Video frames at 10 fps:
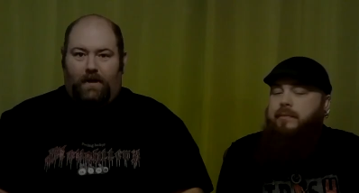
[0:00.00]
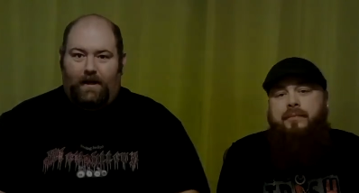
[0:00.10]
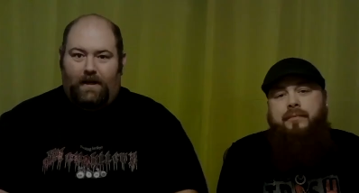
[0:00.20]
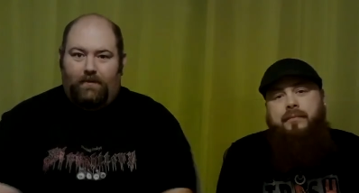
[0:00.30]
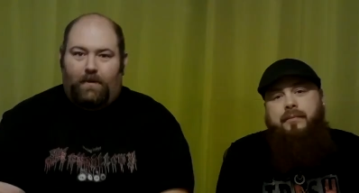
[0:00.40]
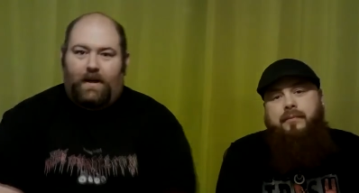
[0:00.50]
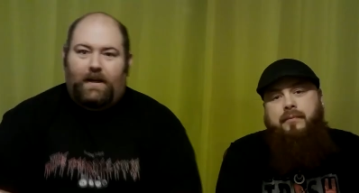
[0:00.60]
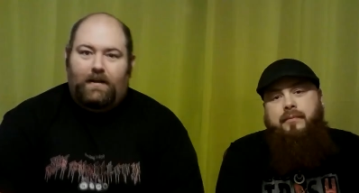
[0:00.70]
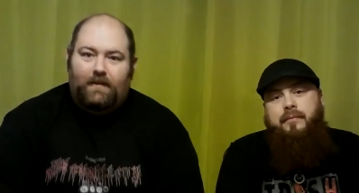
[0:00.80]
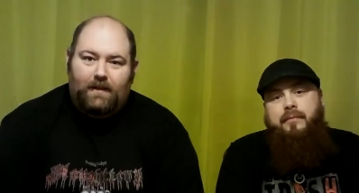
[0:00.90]
Speaker 1: hey everybody,
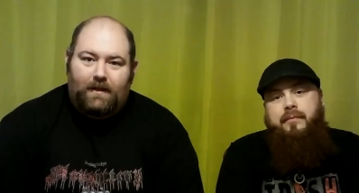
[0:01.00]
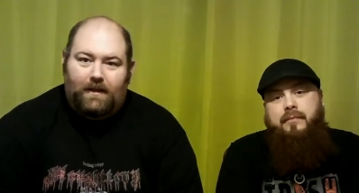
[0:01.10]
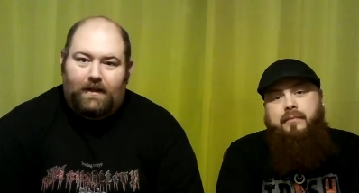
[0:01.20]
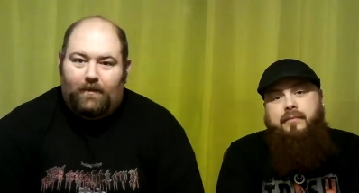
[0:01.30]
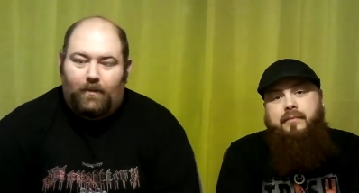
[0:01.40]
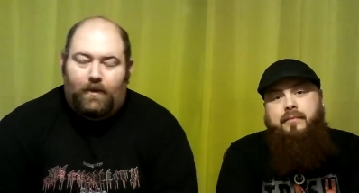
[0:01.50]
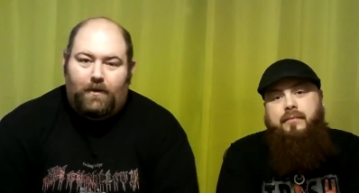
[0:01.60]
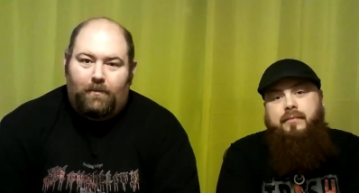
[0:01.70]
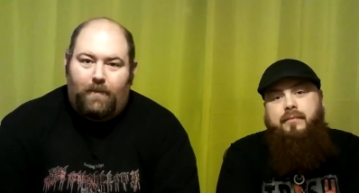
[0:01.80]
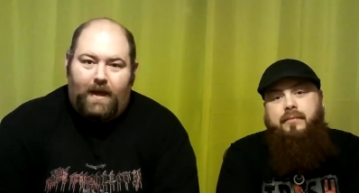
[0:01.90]

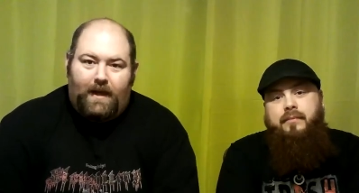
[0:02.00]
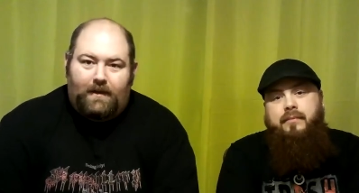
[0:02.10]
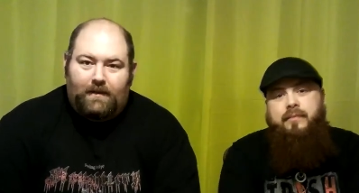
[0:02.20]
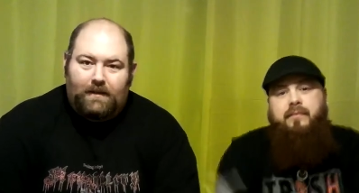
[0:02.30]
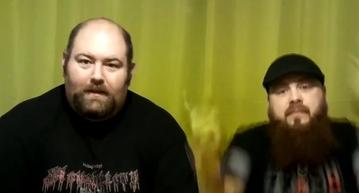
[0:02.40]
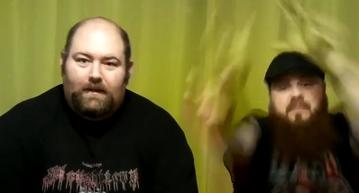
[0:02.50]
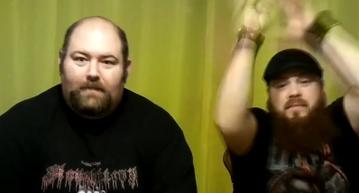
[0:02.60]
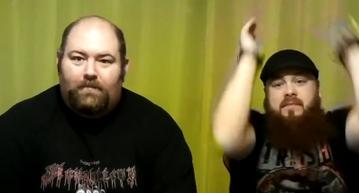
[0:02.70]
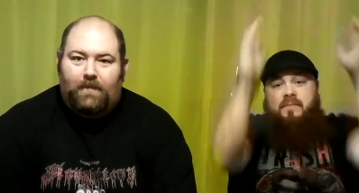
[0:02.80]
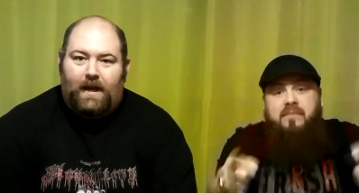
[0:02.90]
welcome back.
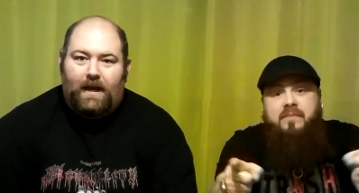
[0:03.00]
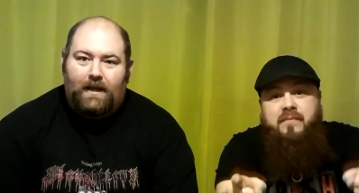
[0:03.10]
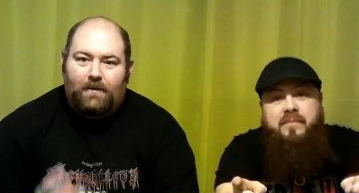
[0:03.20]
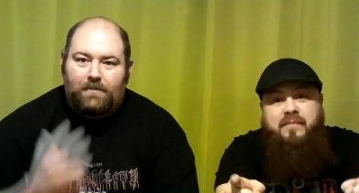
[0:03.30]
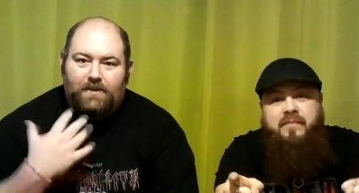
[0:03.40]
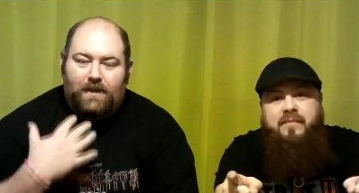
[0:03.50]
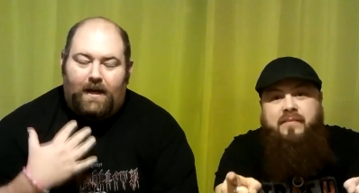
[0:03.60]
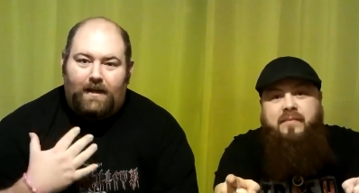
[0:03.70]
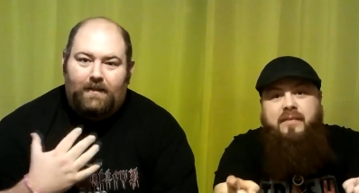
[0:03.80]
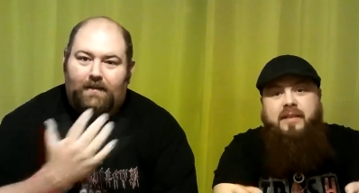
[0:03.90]
I am
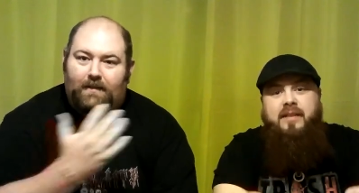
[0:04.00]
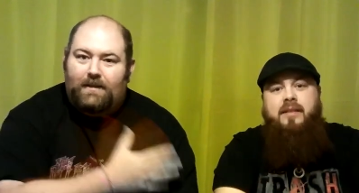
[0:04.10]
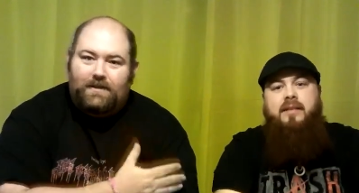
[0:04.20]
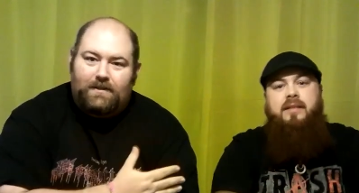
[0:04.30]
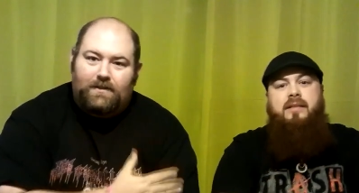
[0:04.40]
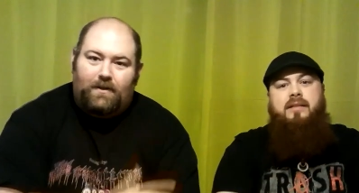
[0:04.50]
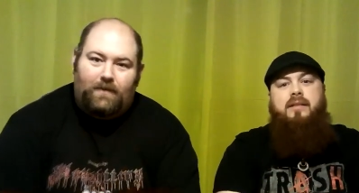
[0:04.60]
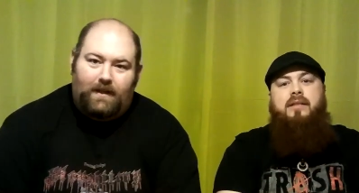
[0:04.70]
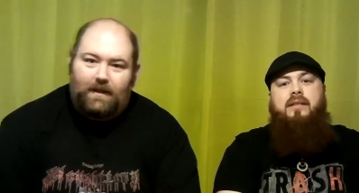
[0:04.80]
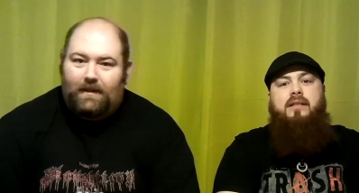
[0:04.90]
Scott, this is
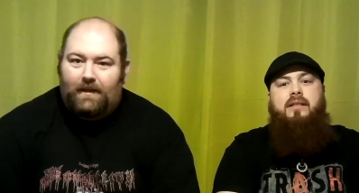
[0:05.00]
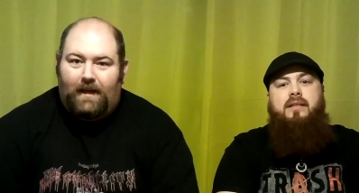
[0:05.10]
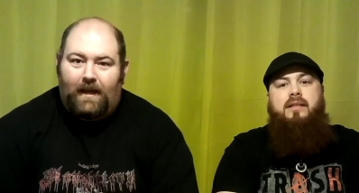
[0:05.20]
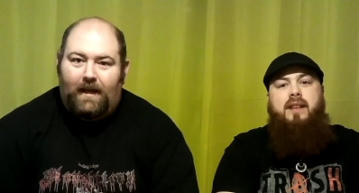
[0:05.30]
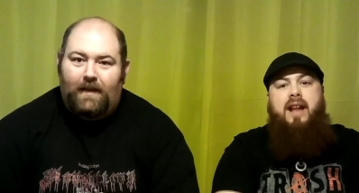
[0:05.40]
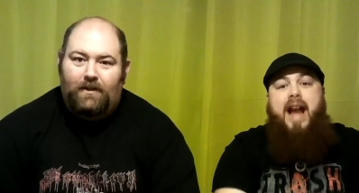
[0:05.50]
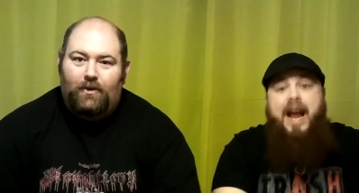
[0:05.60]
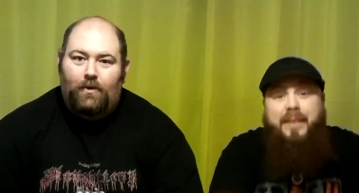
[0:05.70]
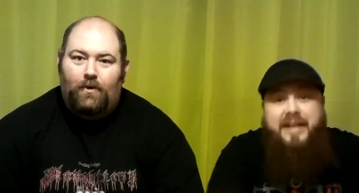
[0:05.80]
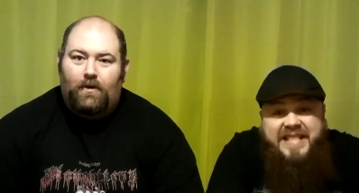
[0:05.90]
Tony, and
Speaker 2: I
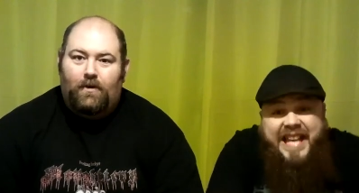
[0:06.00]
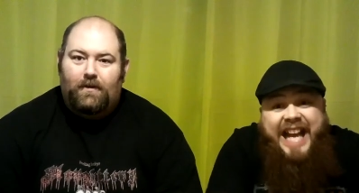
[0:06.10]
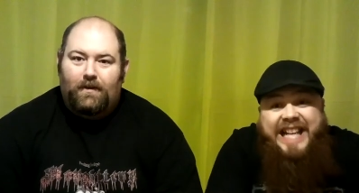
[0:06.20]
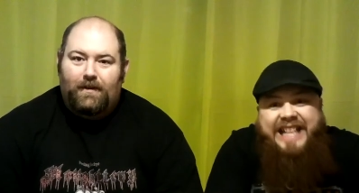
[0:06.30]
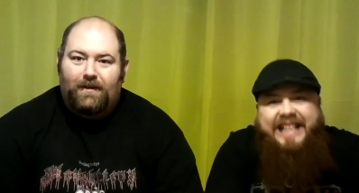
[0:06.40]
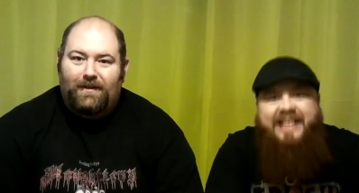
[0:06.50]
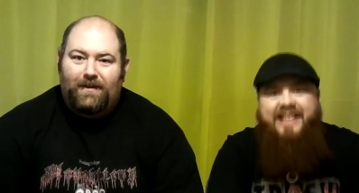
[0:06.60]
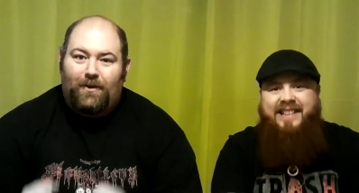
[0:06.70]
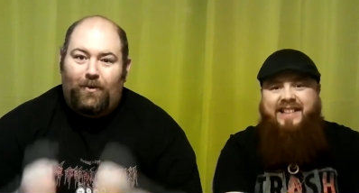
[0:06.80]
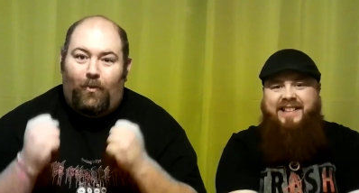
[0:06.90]
am excited!
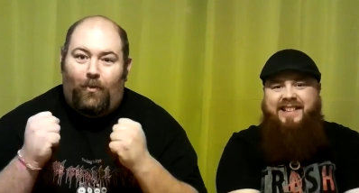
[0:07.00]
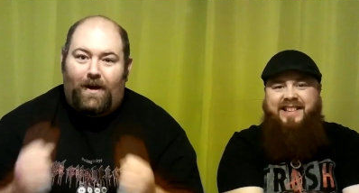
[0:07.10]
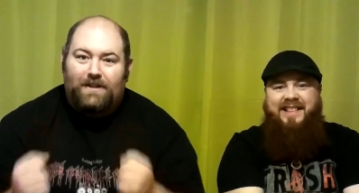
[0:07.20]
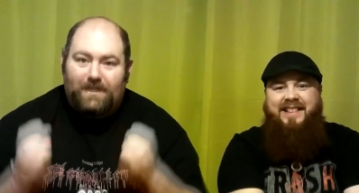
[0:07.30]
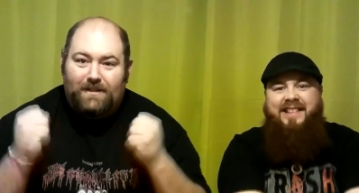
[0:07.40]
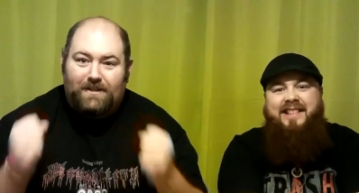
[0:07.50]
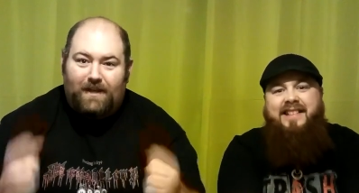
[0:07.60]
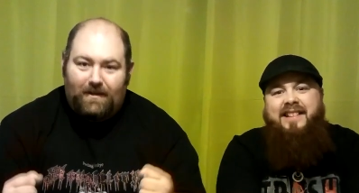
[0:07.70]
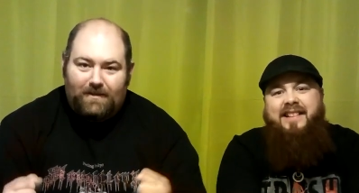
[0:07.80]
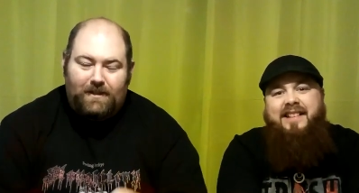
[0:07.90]
Speaker 1: Watching
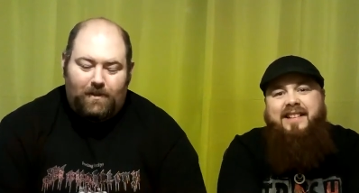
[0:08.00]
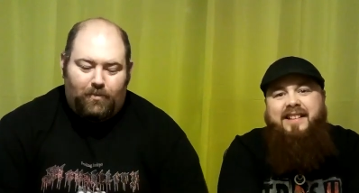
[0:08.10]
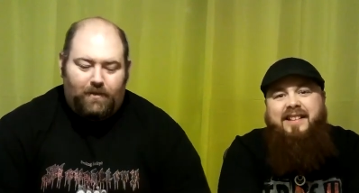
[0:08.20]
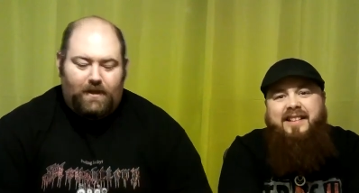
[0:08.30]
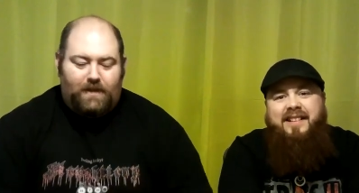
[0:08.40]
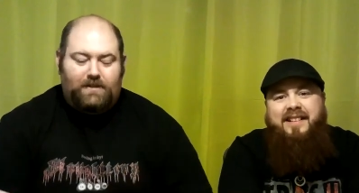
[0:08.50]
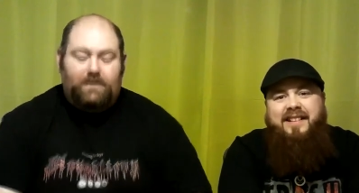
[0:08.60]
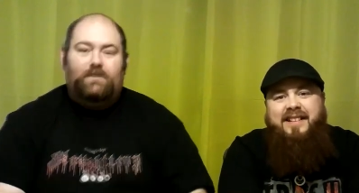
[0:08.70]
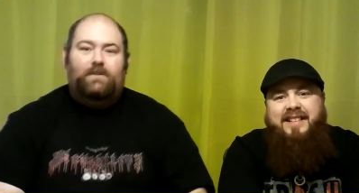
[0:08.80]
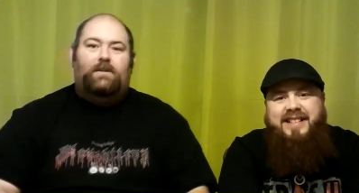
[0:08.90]
Scared City
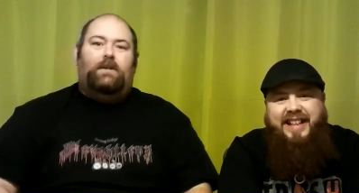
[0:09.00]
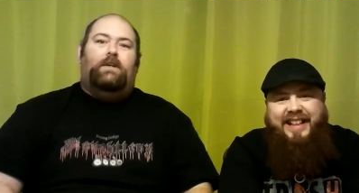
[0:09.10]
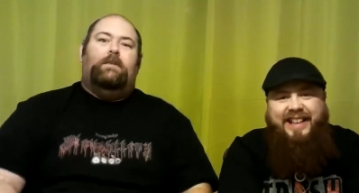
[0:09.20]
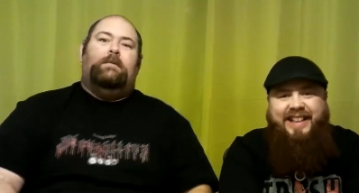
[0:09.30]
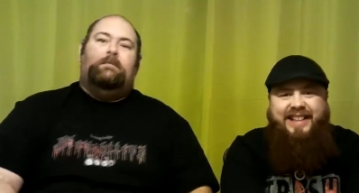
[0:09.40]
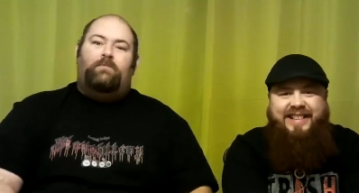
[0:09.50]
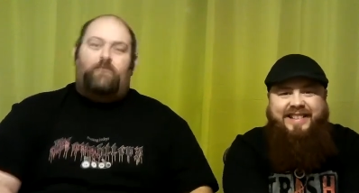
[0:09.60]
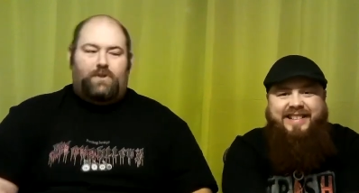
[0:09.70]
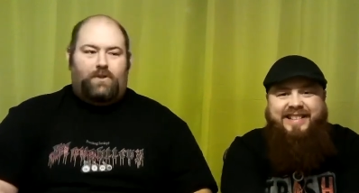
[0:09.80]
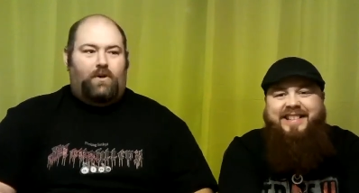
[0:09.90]
Productions. Yeah!
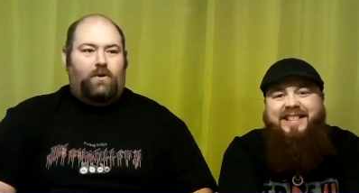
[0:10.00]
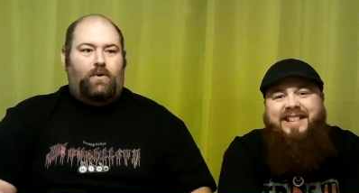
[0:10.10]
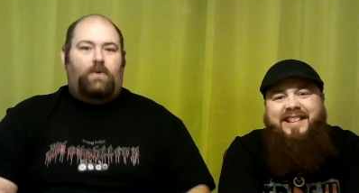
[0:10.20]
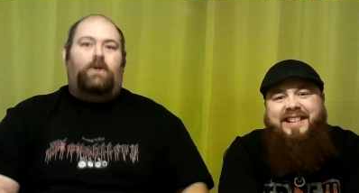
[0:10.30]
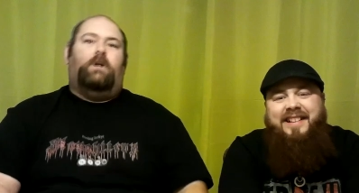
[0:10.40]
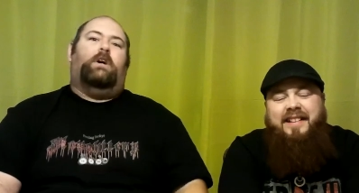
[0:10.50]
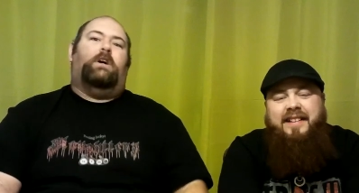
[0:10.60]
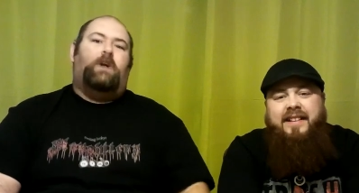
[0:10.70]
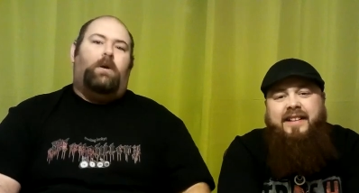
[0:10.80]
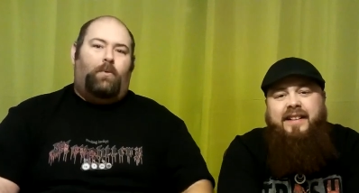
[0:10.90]
So, a
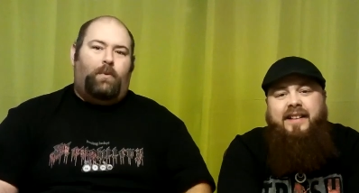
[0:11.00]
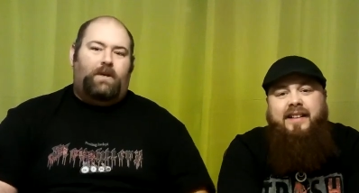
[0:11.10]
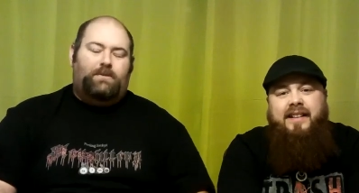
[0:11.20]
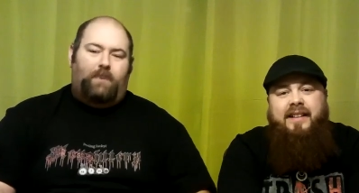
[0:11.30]
couple weeks